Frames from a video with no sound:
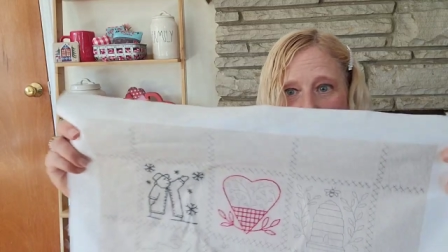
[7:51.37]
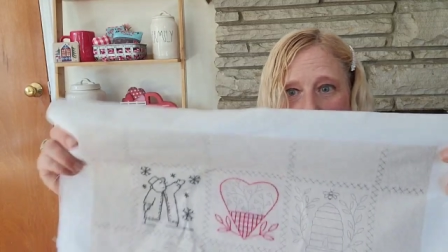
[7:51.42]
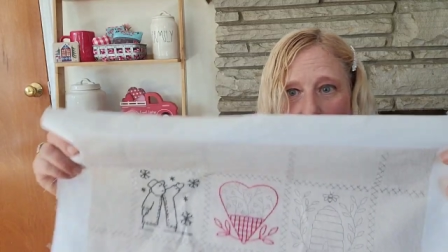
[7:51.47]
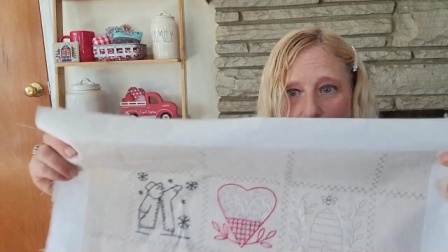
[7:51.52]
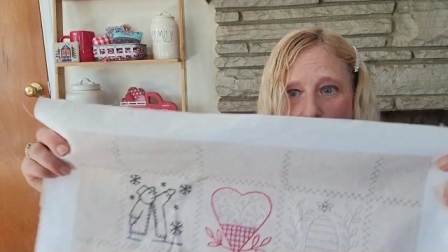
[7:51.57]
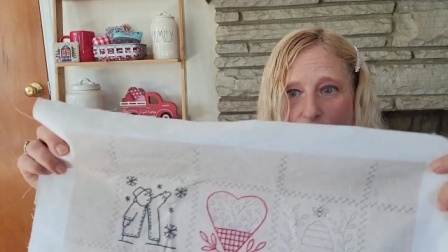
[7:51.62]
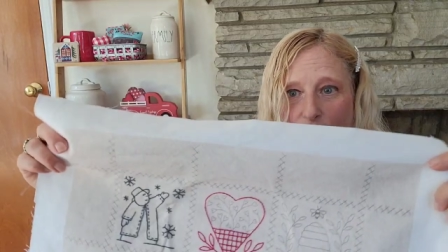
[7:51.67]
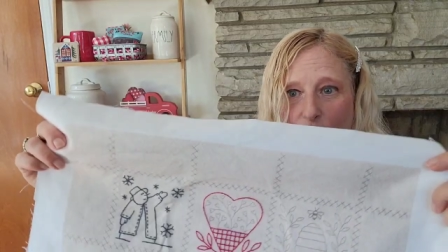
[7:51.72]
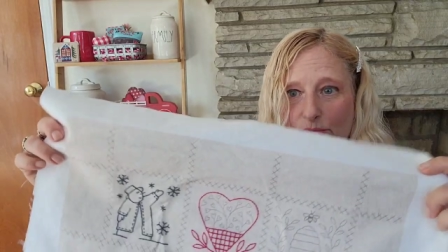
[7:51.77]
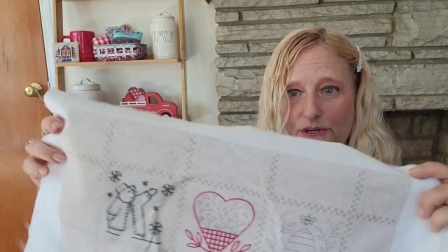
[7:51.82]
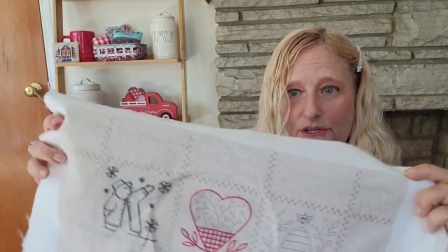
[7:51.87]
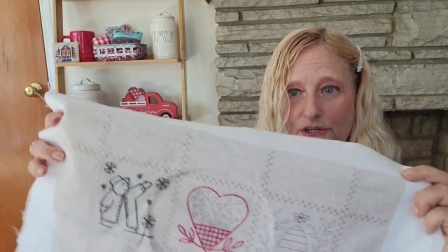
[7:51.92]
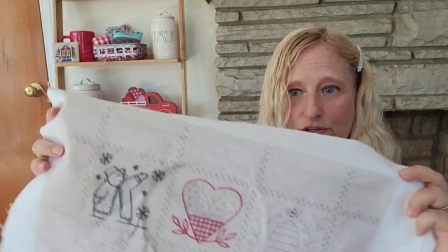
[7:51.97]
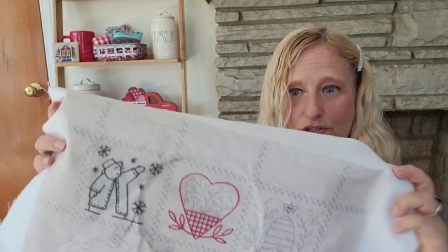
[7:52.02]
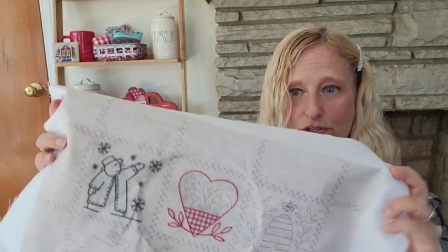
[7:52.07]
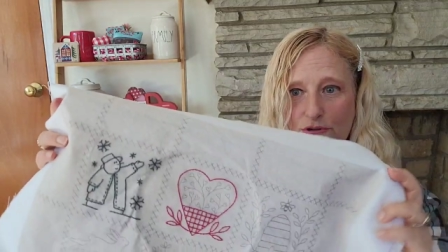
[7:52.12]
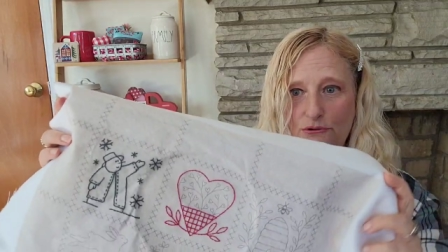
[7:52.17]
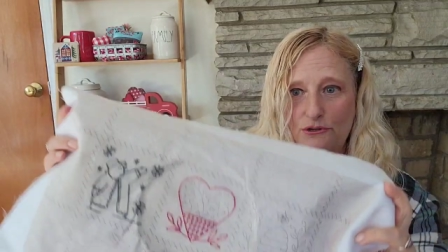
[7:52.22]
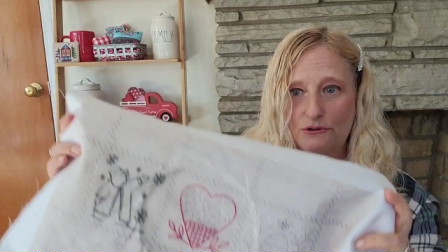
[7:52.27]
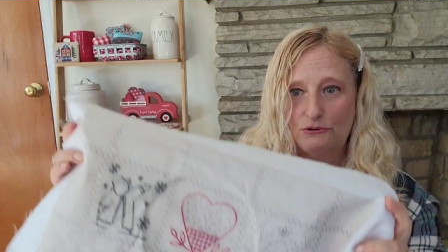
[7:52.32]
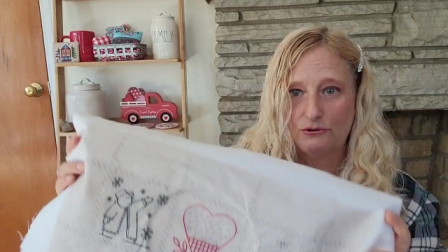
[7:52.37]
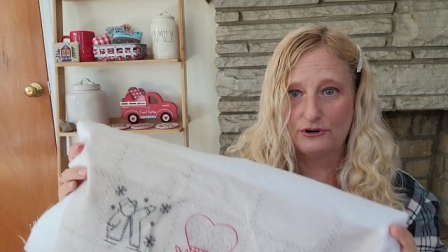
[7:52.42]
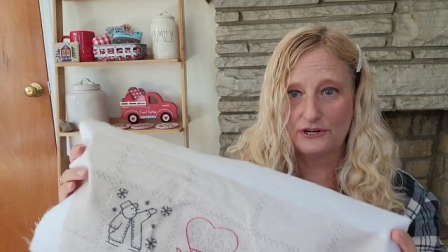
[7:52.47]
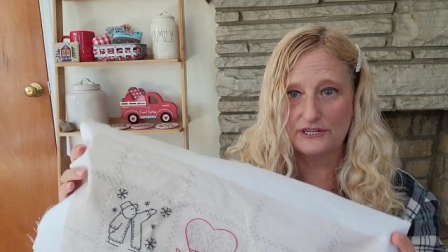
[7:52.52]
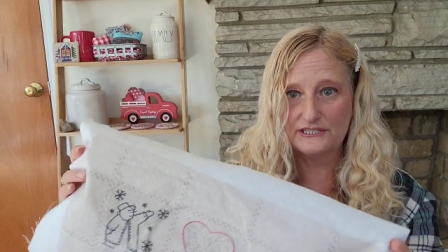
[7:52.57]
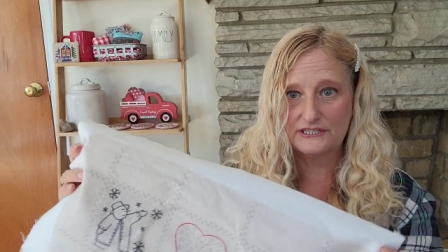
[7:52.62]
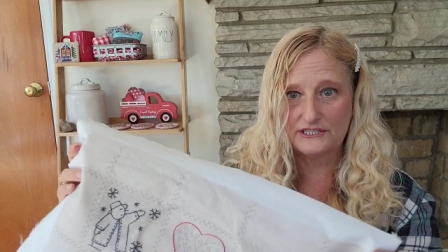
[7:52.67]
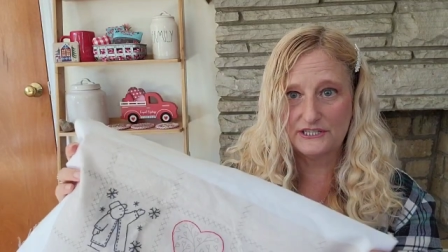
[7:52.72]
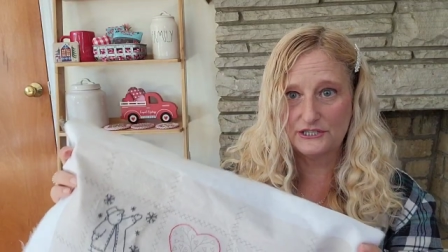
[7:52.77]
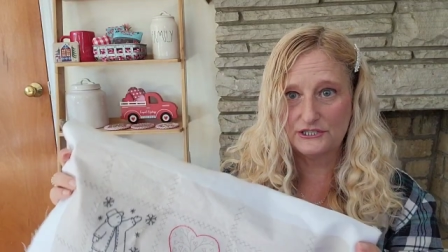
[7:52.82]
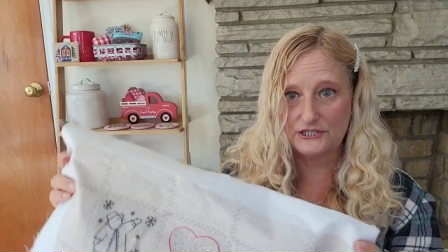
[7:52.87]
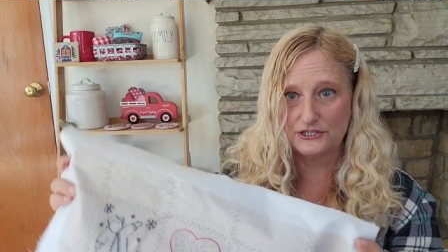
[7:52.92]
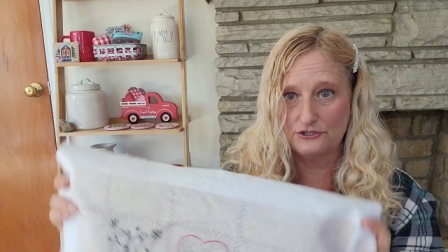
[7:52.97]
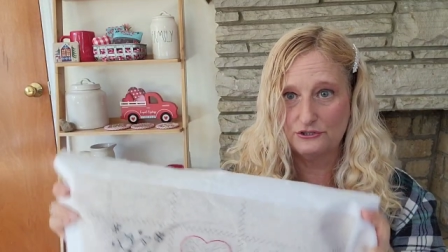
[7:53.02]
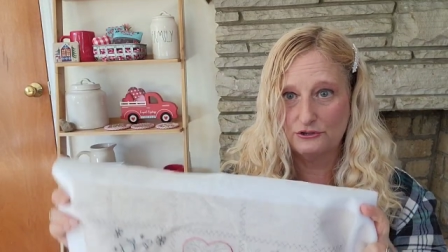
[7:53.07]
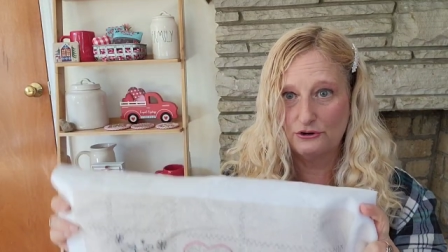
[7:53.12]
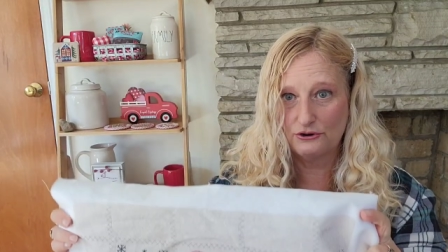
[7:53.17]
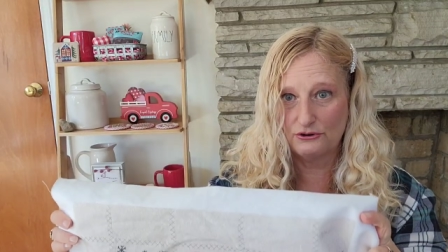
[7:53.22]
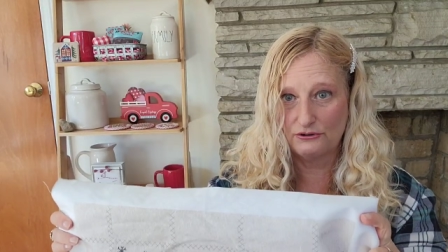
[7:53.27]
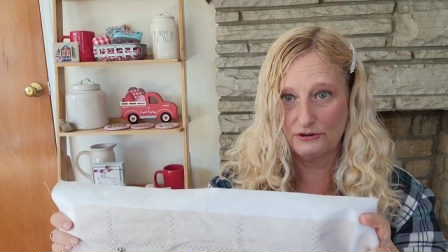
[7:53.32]
when you're doing cross stitch and
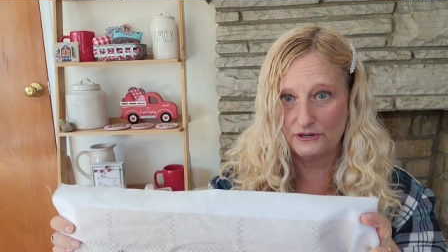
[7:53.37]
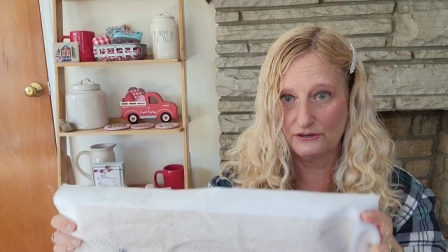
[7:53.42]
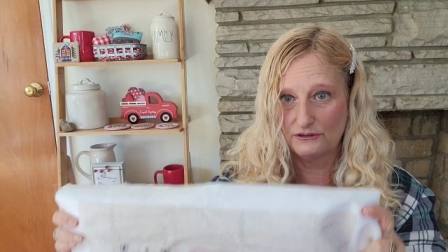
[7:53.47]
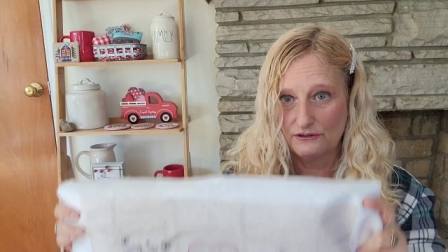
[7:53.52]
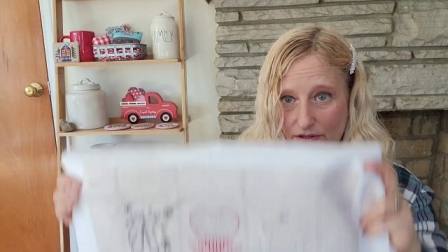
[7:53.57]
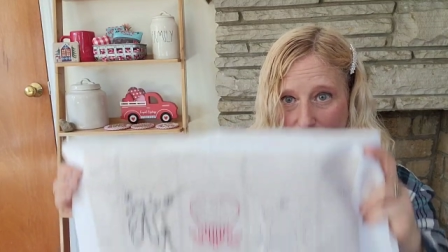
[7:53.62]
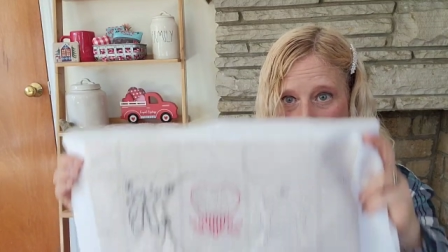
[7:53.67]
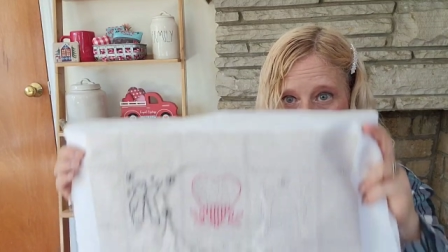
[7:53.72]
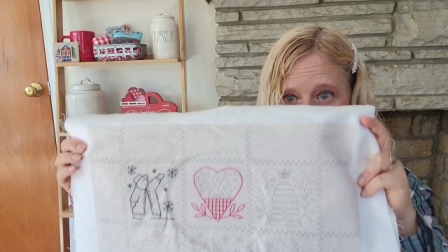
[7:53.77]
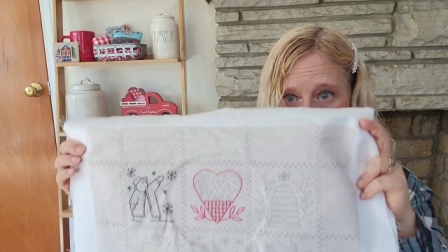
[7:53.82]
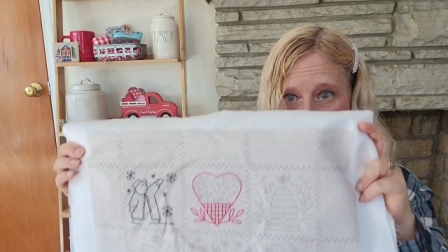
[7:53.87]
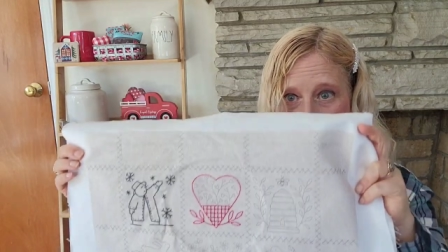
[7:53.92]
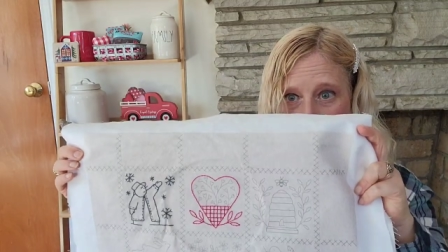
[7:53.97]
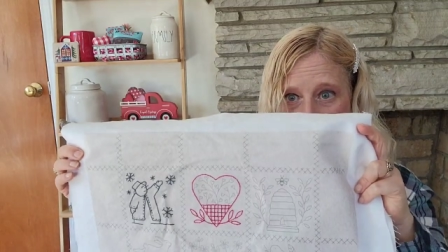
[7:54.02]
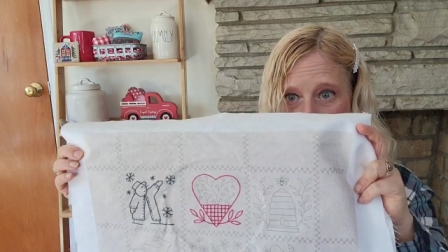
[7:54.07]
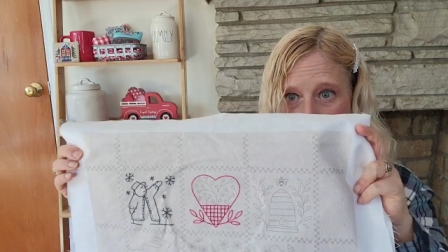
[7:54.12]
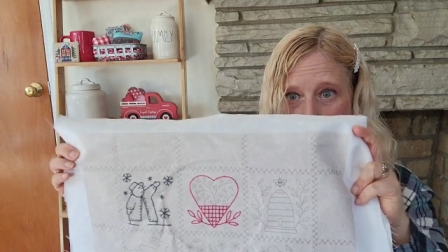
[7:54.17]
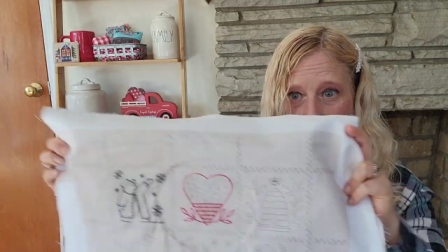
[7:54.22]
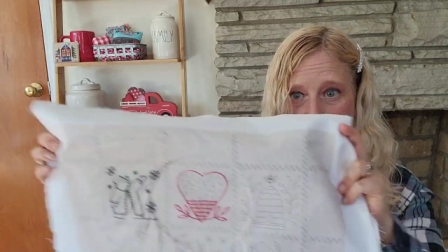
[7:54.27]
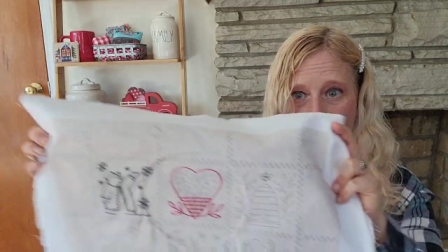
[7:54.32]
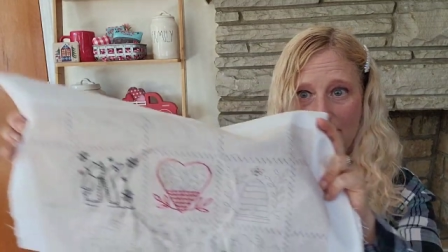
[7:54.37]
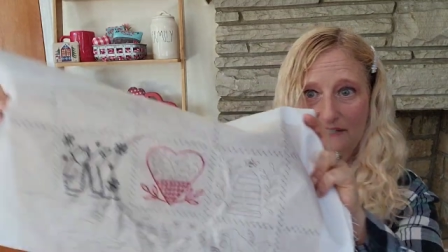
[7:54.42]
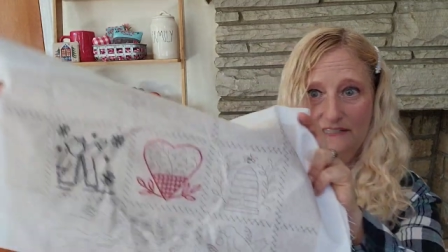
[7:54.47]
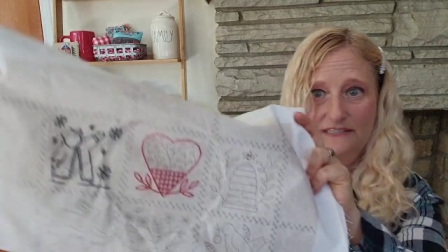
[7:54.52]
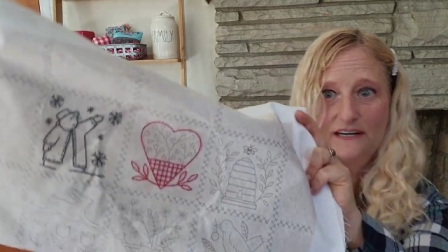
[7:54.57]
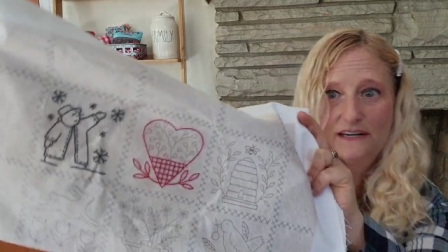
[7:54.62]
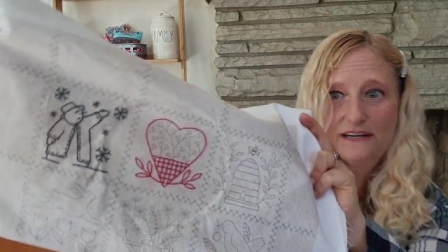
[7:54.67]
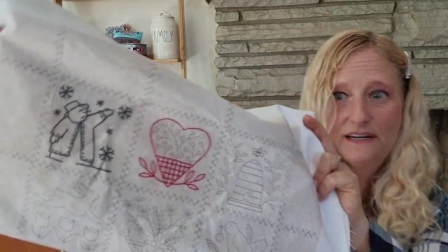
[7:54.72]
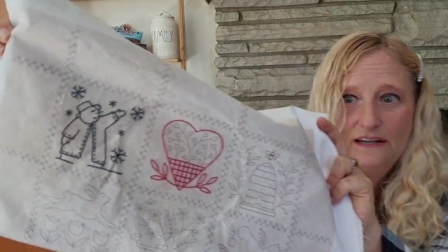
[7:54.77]
you go to embroidery like this,